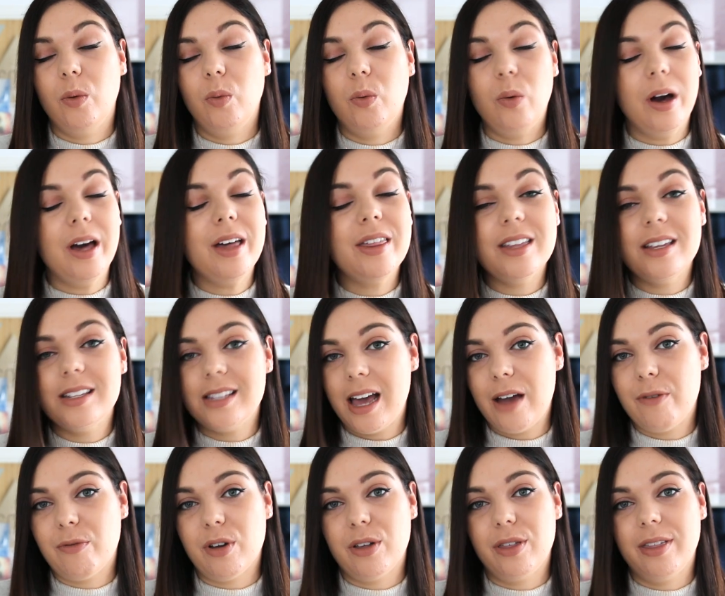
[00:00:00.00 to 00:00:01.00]
Worth is
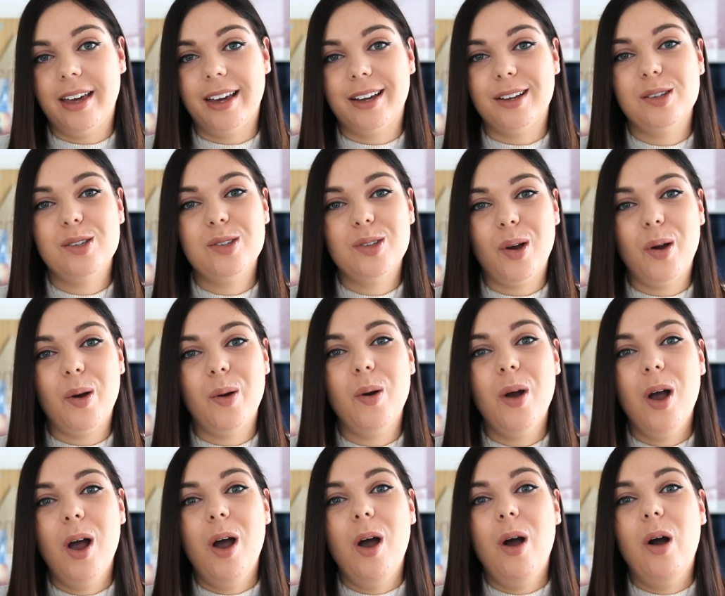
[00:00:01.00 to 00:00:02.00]
everything. So
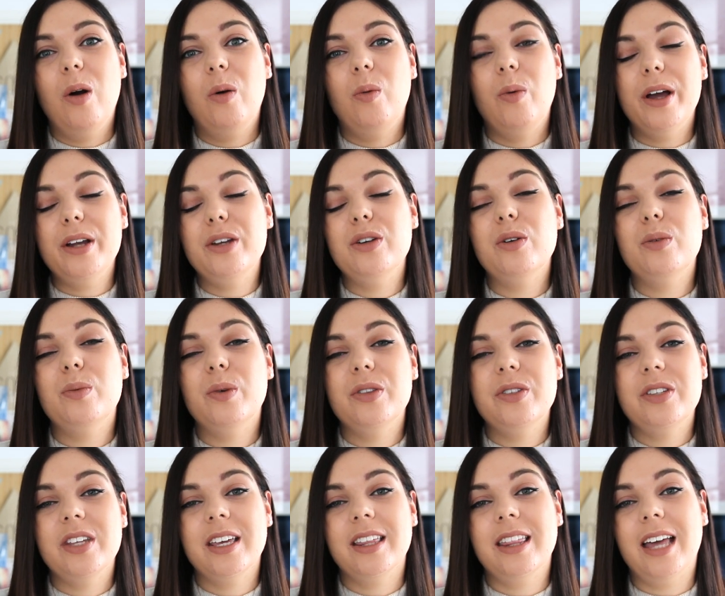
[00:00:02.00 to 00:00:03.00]
when you're
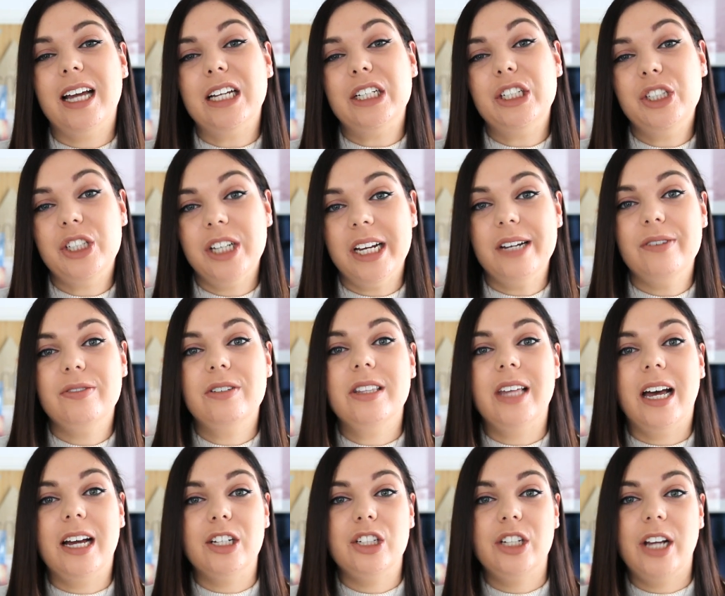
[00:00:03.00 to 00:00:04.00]
wanting that shift,
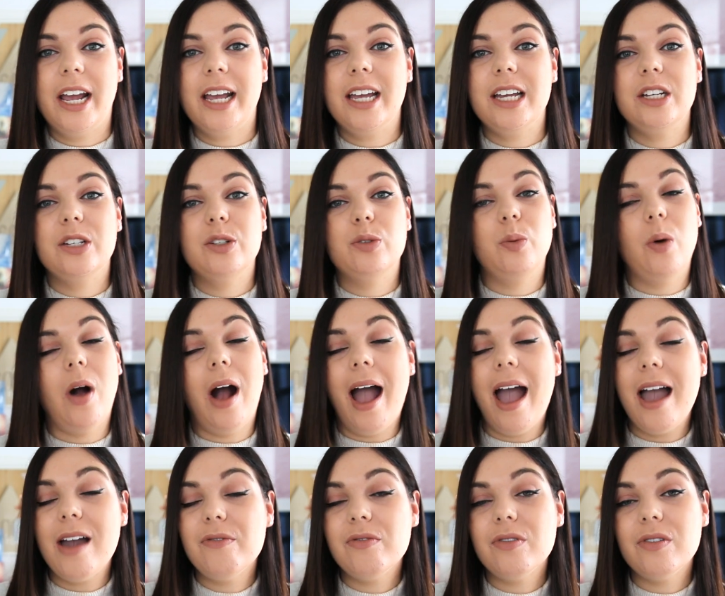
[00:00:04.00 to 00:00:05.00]
that change,
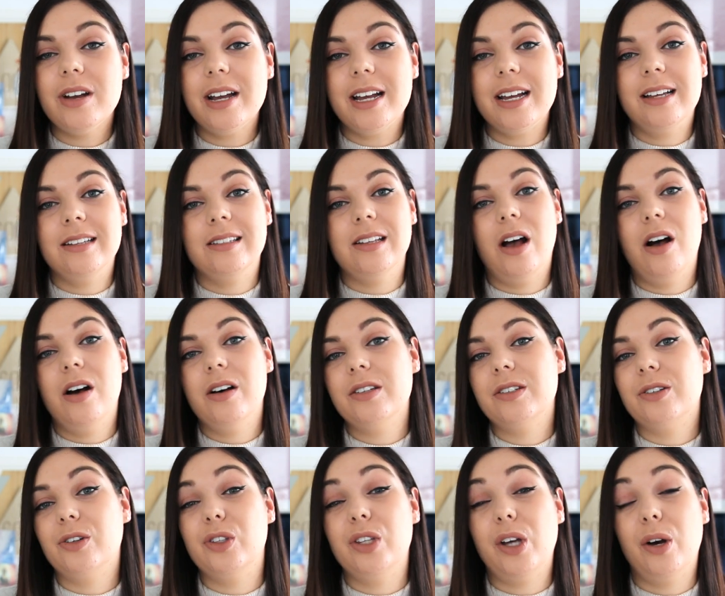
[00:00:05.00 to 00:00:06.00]
whatever it is,
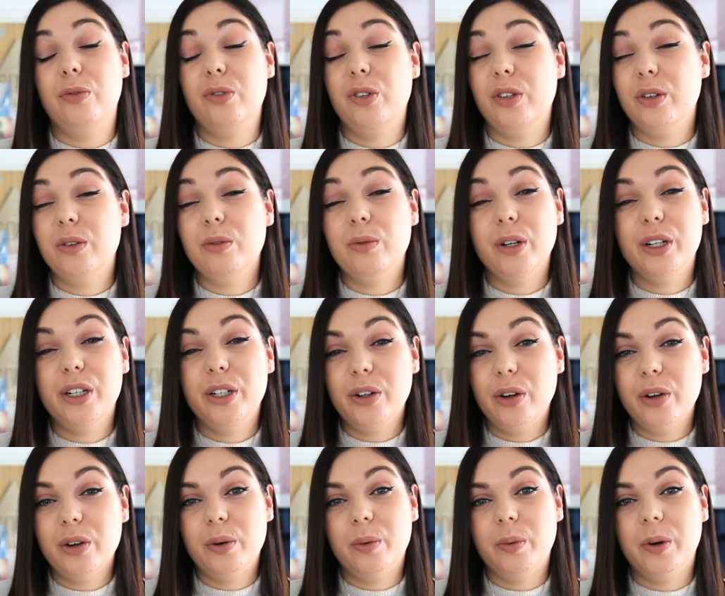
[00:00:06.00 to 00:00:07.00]
ask yourself, do you really know
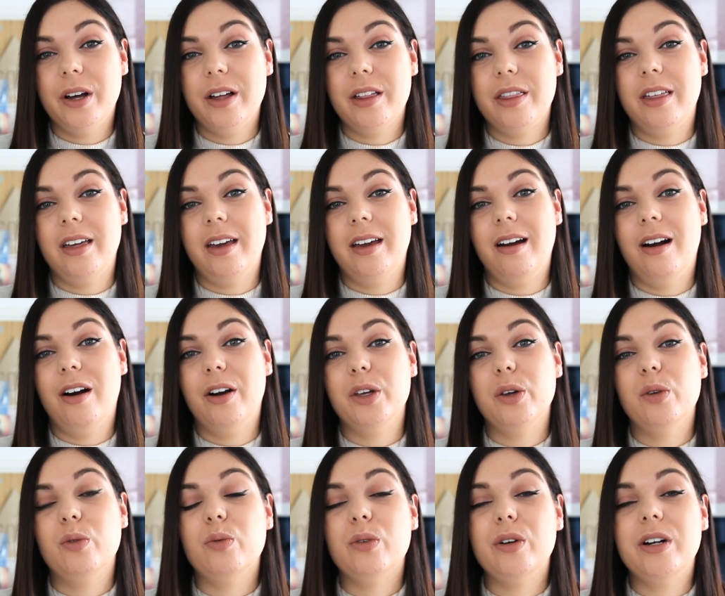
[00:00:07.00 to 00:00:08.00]
your worth here? Are
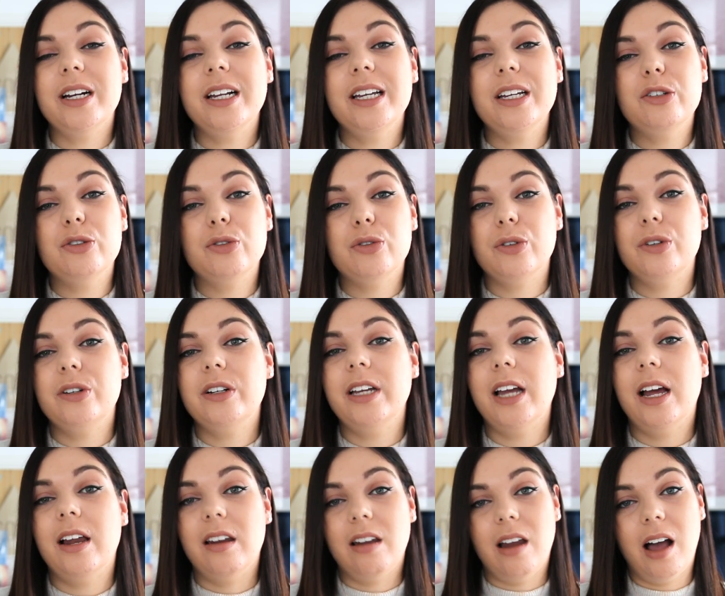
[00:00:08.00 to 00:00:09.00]
you really truly
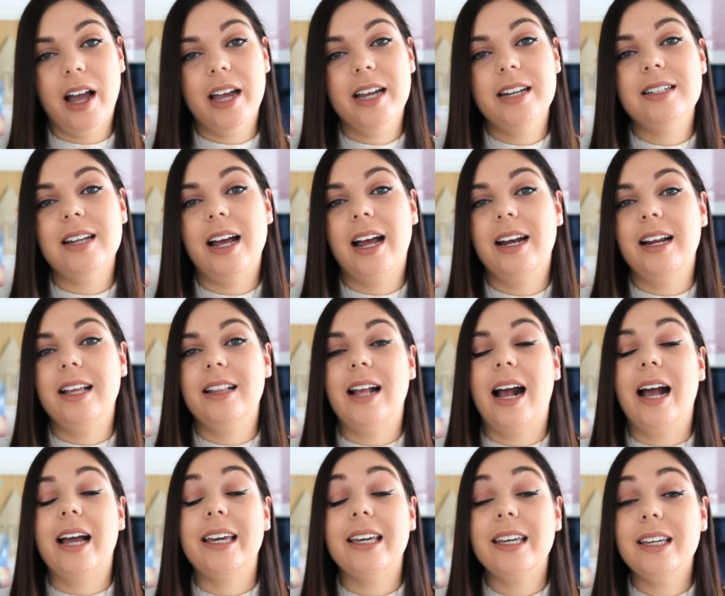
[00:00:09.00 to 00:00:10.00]
aligned and in
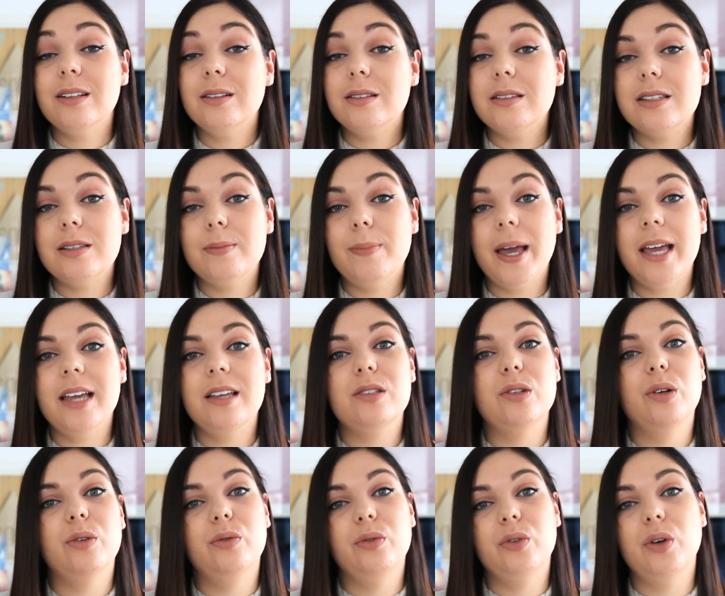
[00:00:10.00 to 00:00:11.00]
that healed space
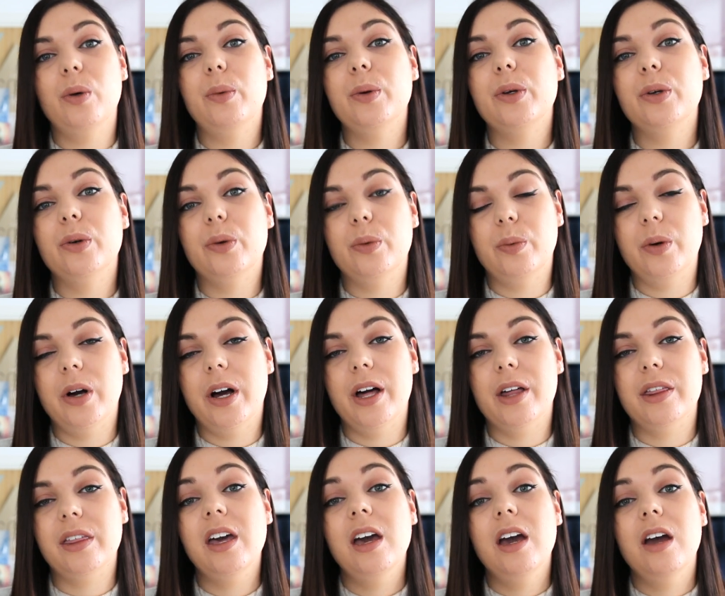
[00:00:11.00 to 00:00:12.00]
of knowing your
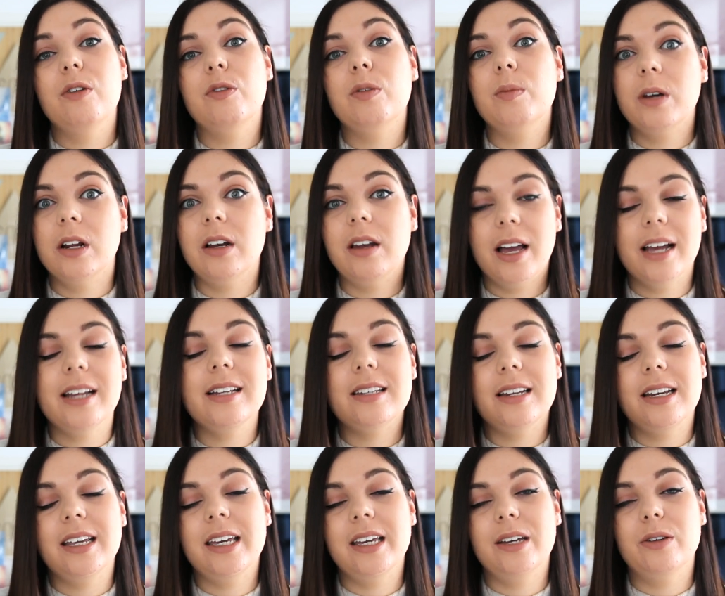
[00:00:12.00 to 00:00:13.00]
worth from an aligned
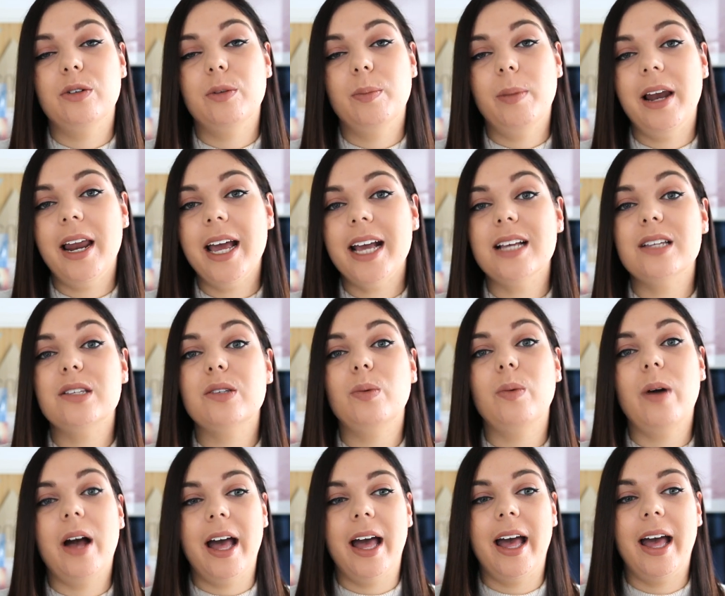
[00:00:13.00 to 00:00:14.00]
and healed place
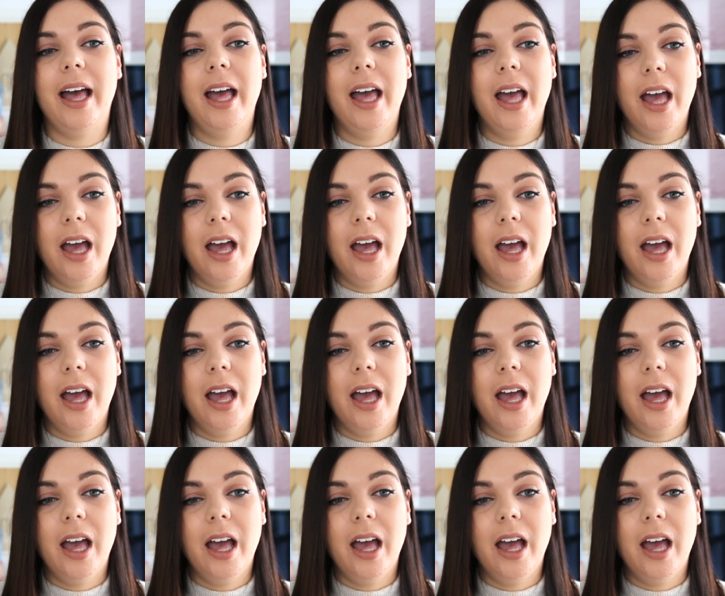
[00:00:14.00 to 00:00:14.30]
where